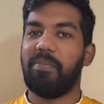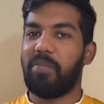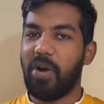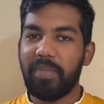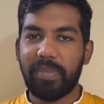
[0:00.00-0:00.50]

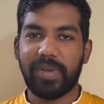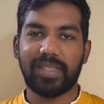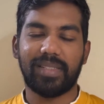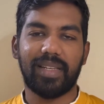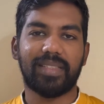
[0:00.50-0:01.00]
Bombay
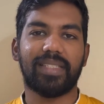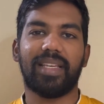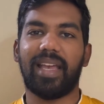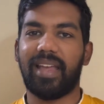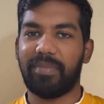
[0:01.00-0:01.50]
presidency
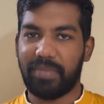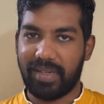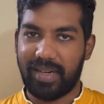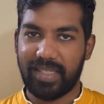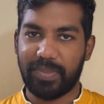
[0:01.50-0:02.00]
and
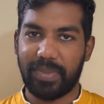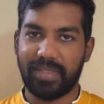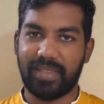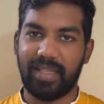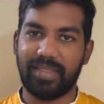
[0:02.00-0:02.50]
Madras
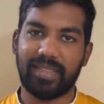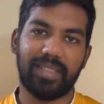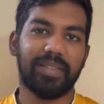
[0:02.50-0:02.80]
presidency.